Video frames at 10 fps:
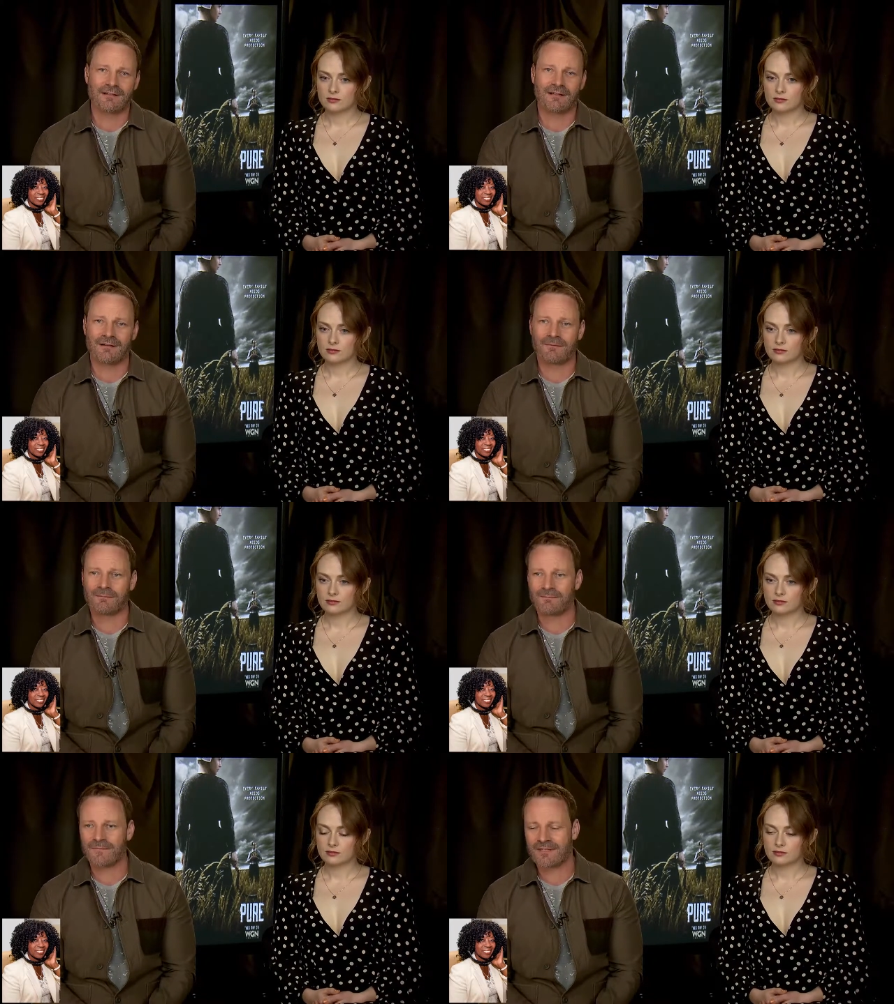Speaker 1: um,
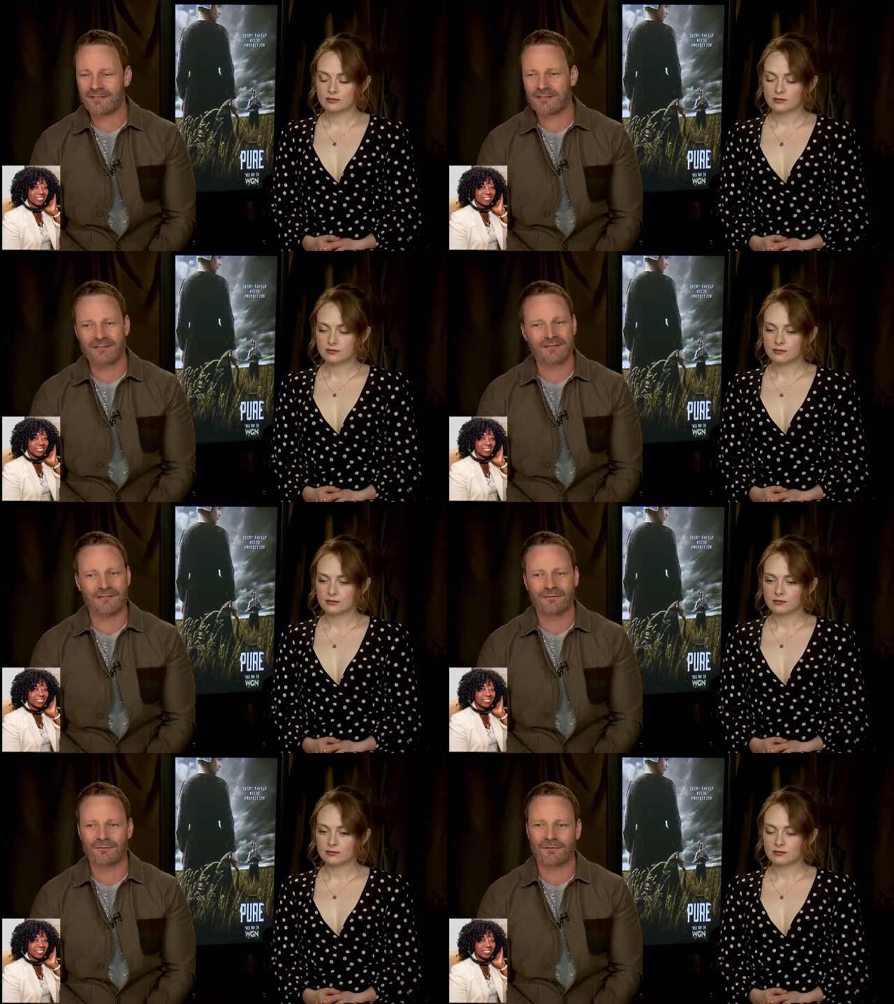citizens,
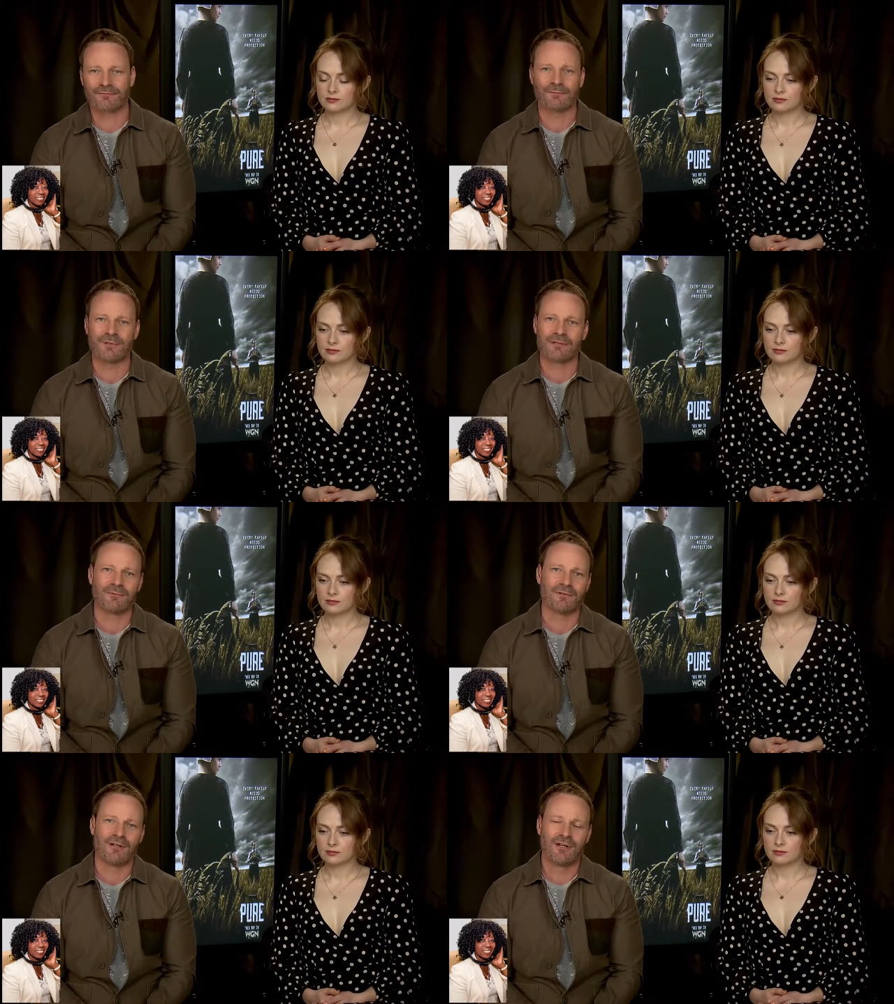these wonderful
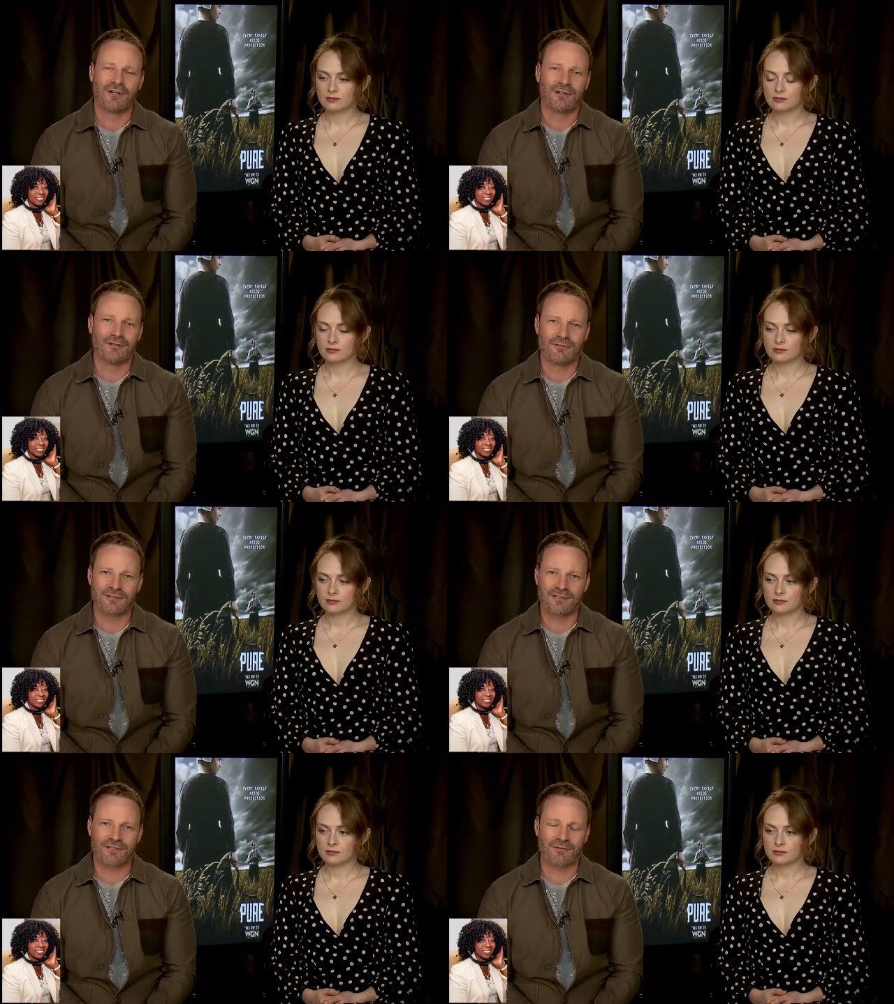people who
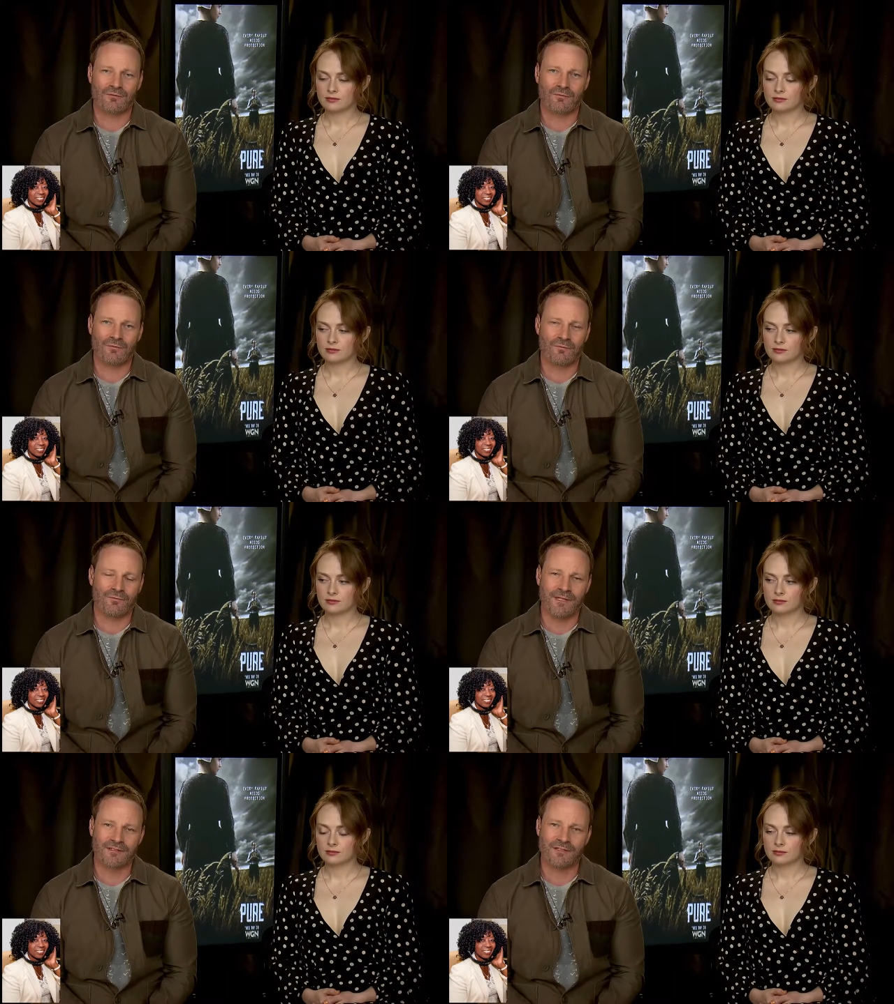just
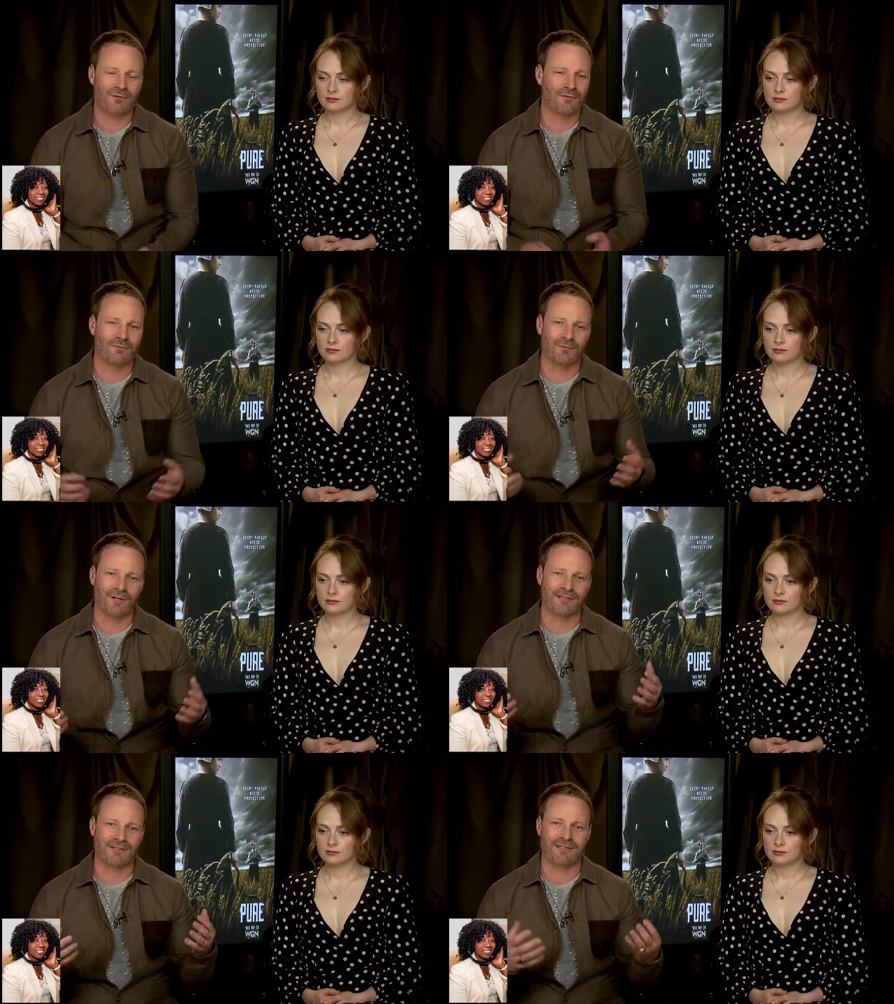they just want to
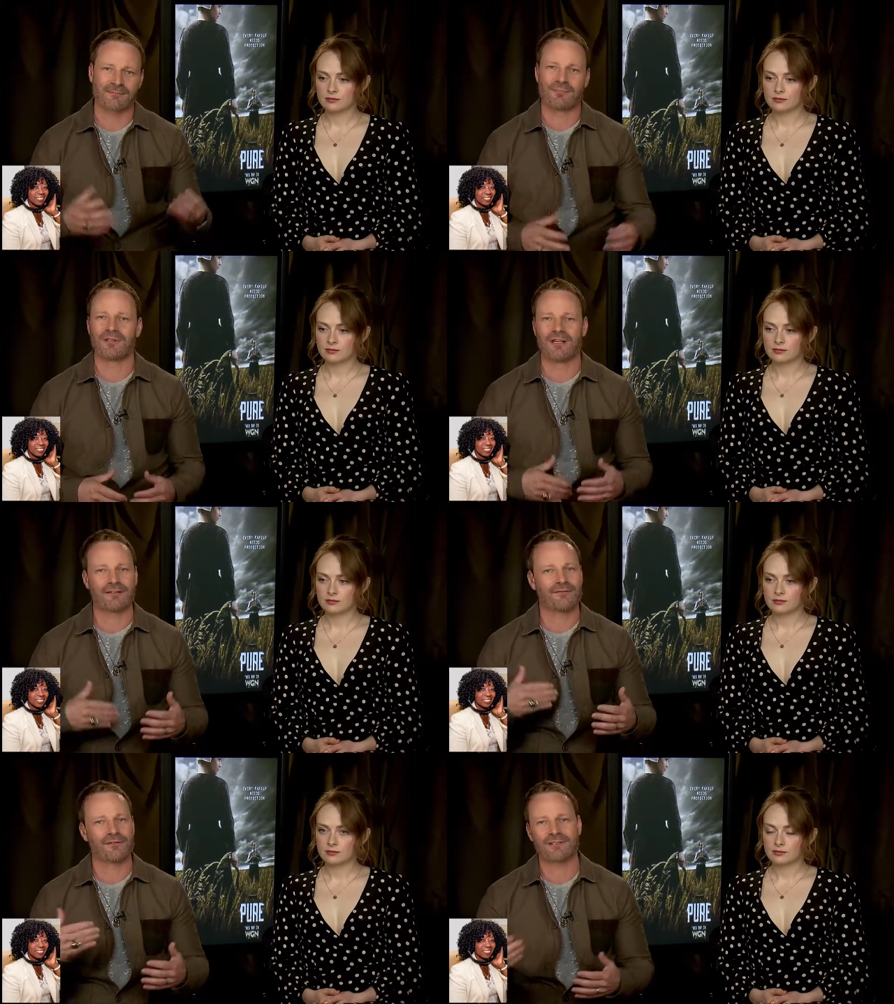embrace a simple
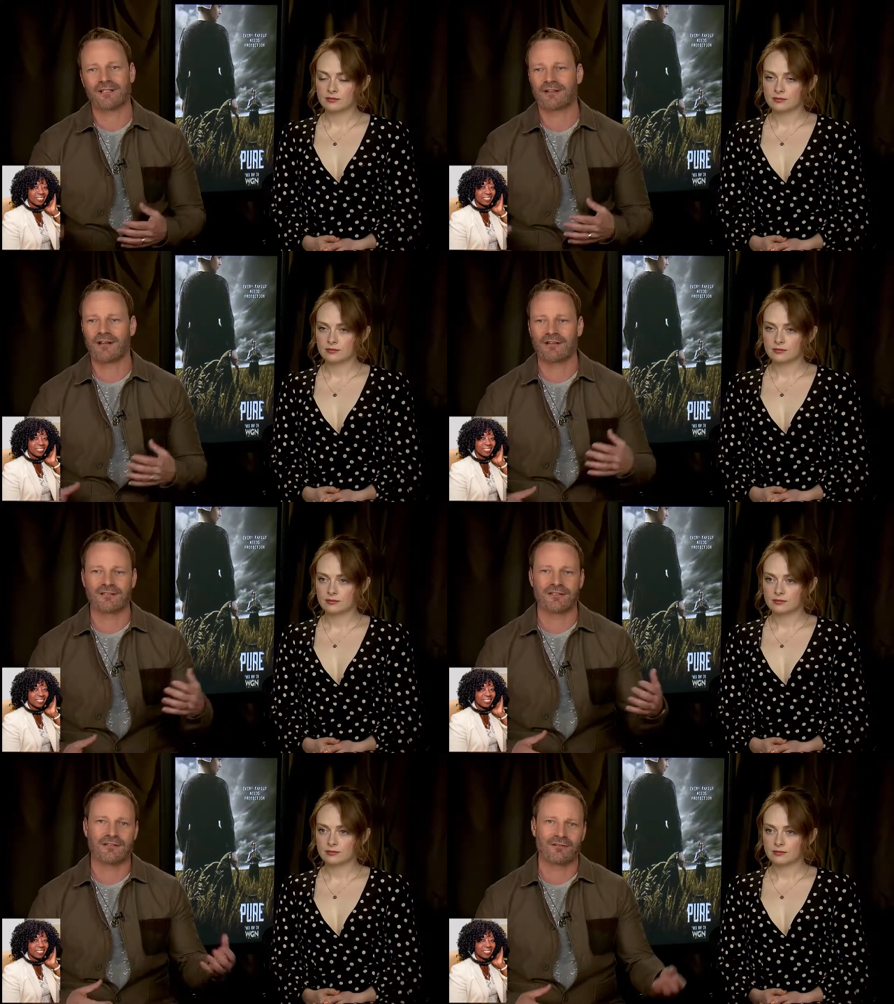life, no
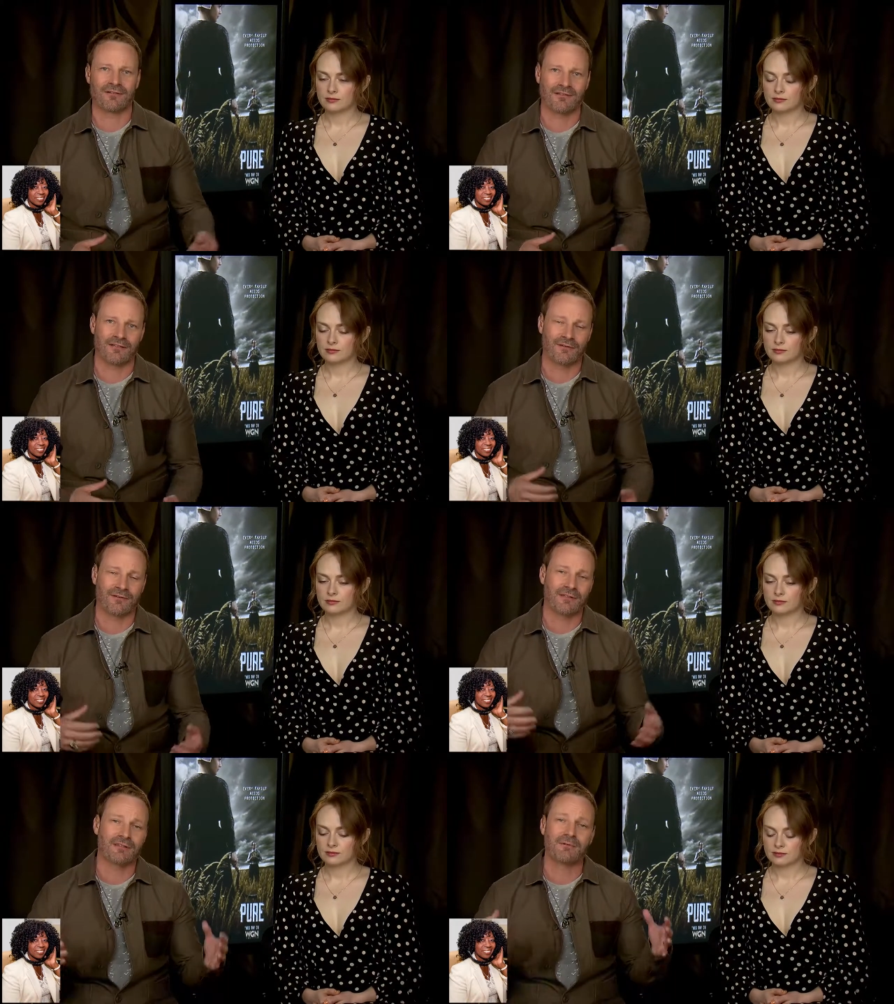technology. You know,
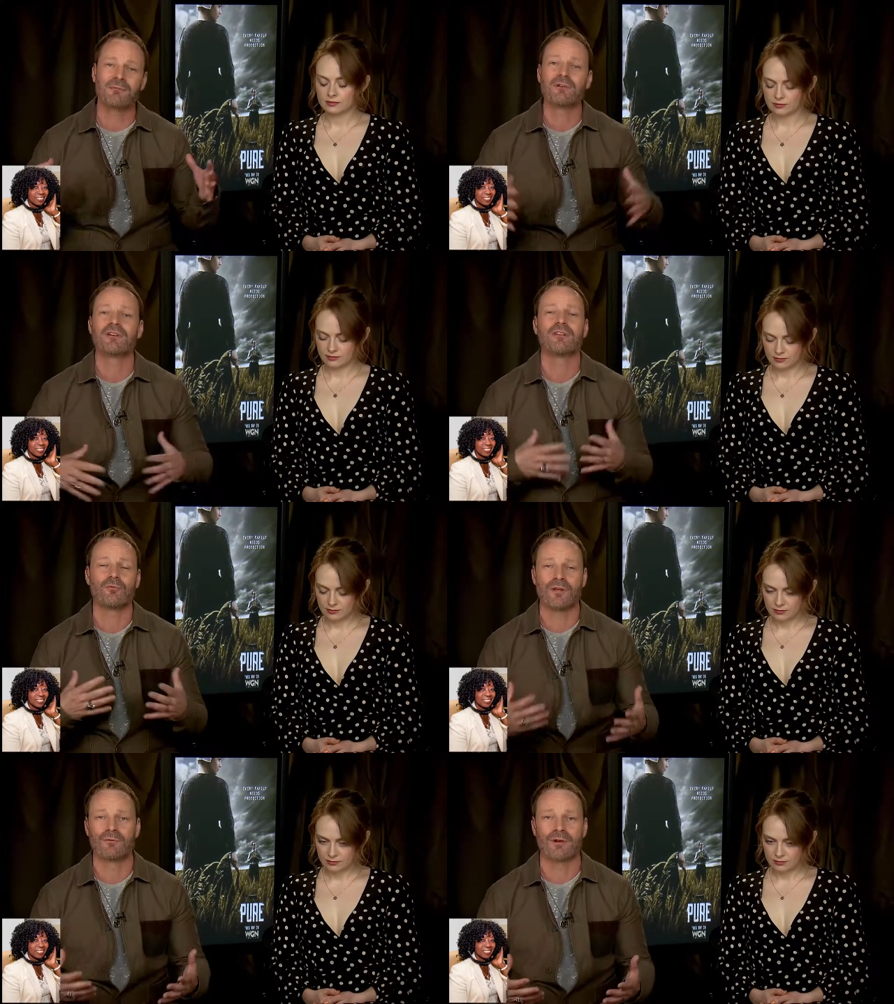the, the community that
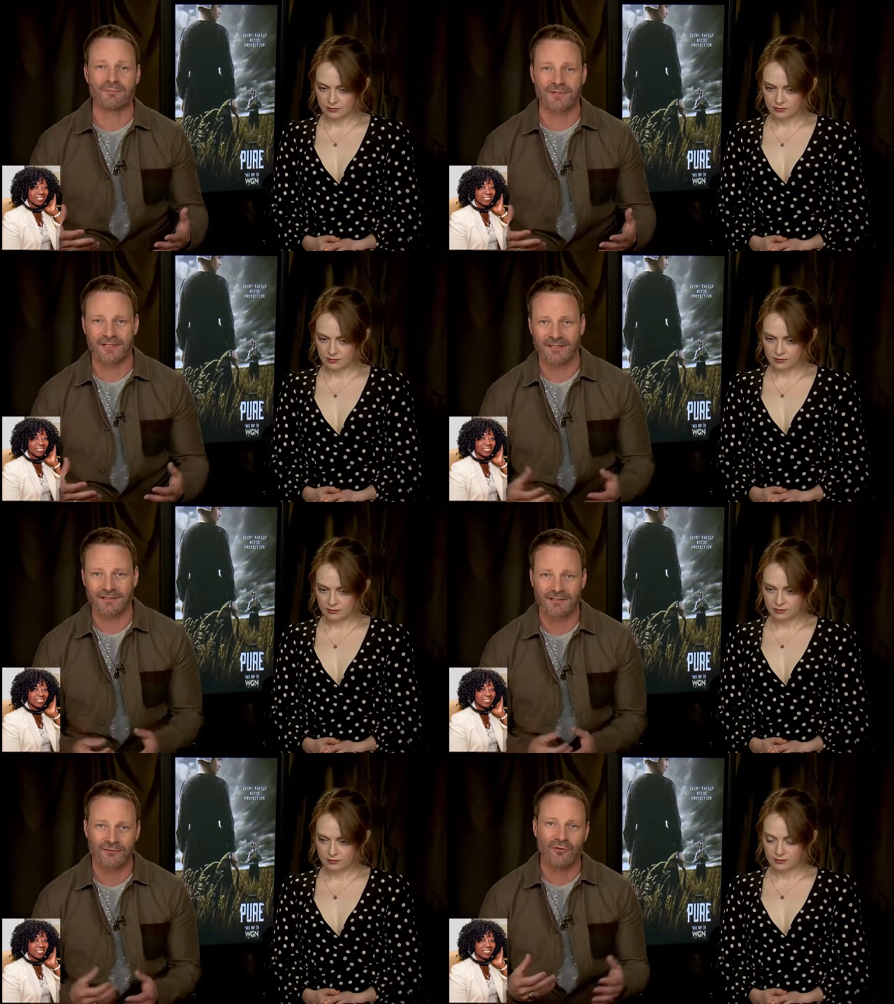we represent
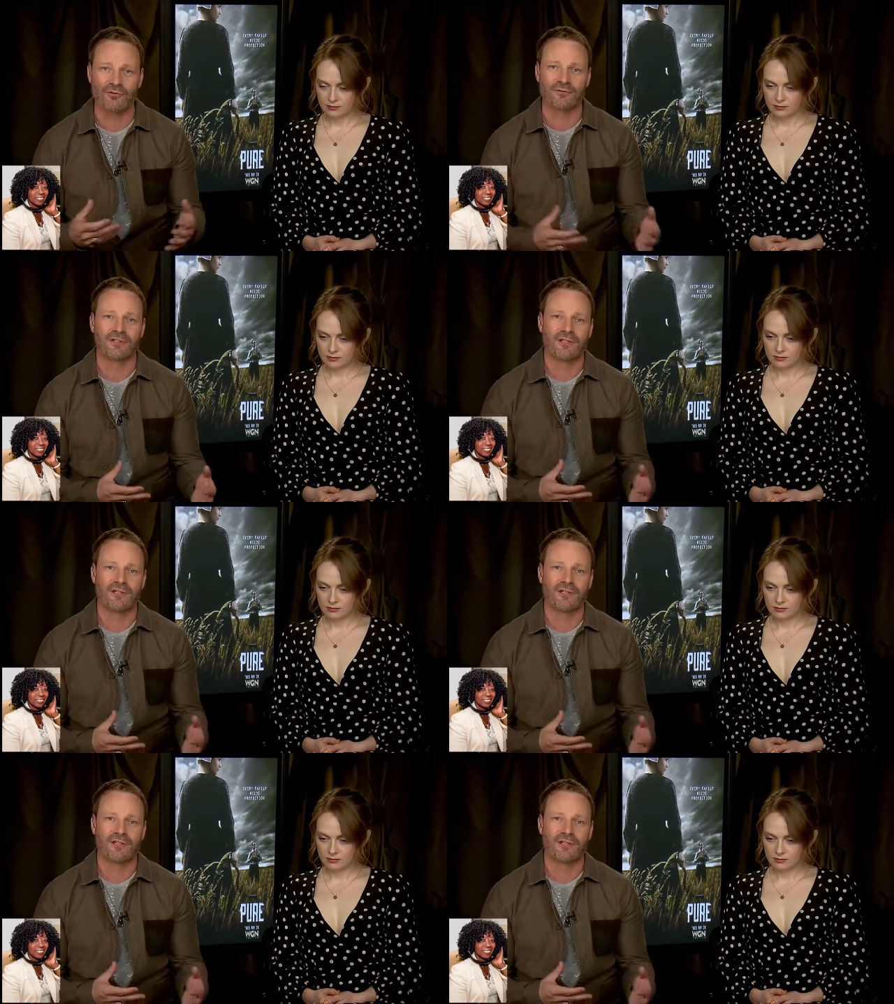is an old